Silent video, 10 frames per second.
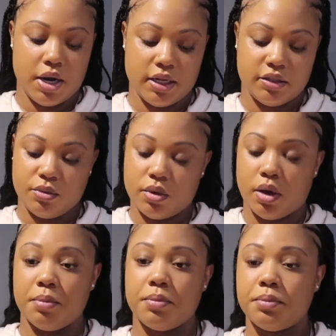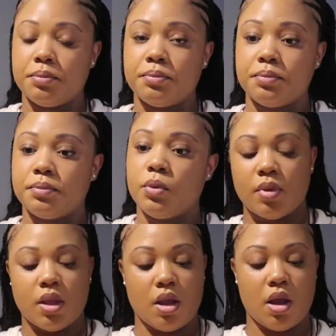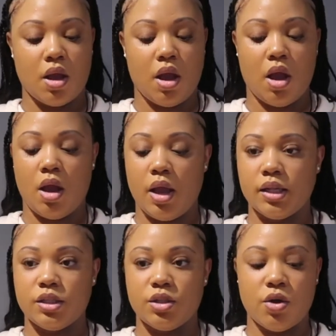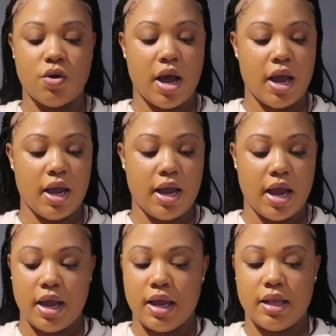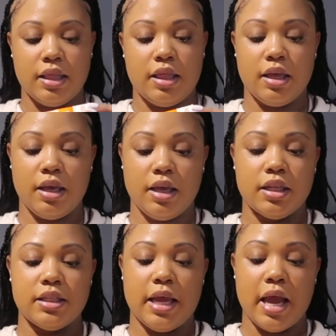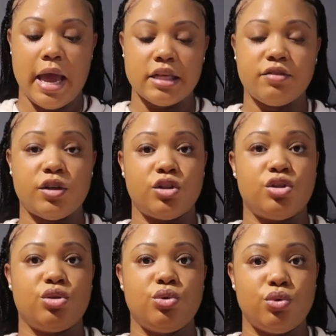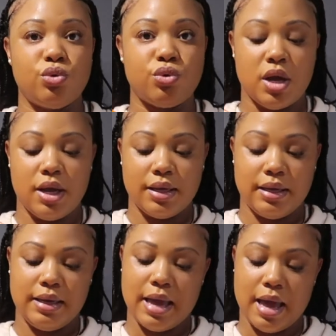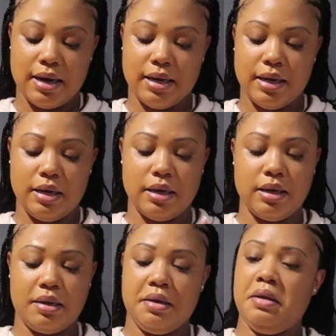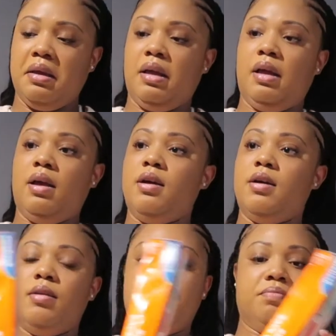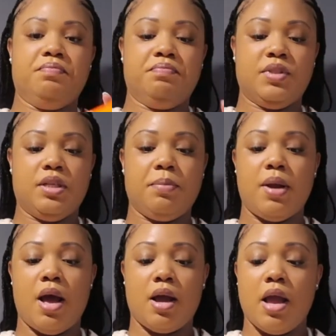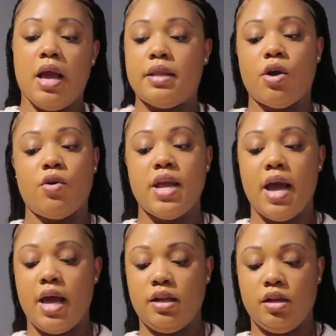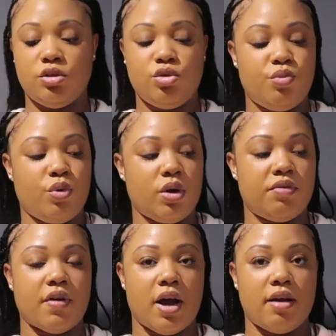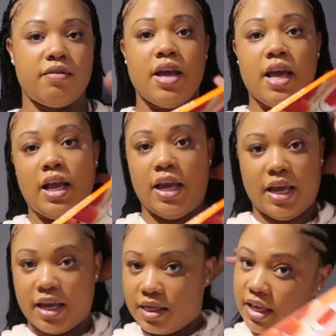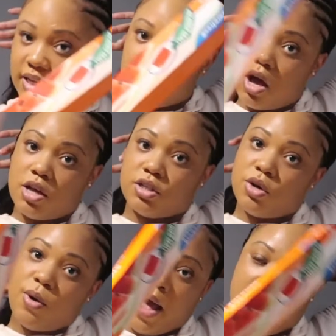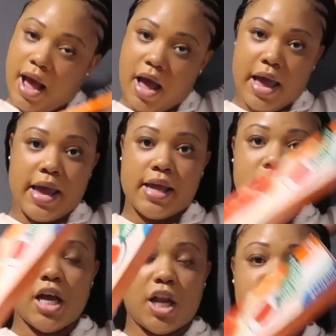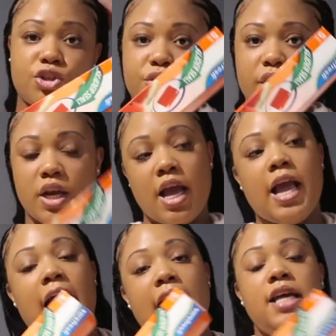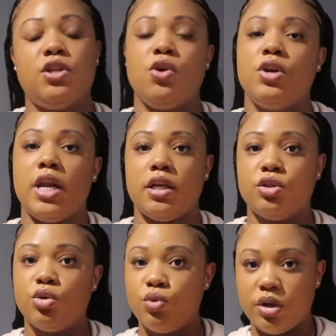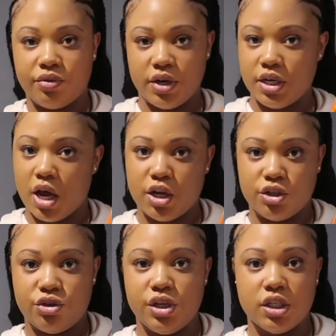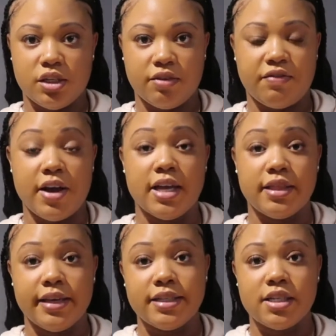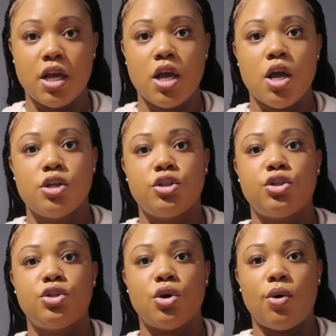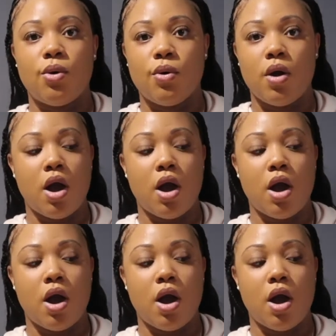I soon come. Okay, so I got they asked for 2-gallon Ziploc. They only had the 2.5, and this also I got at Dollar Tree. I had to go like 2 different Dollar Trees to find this, so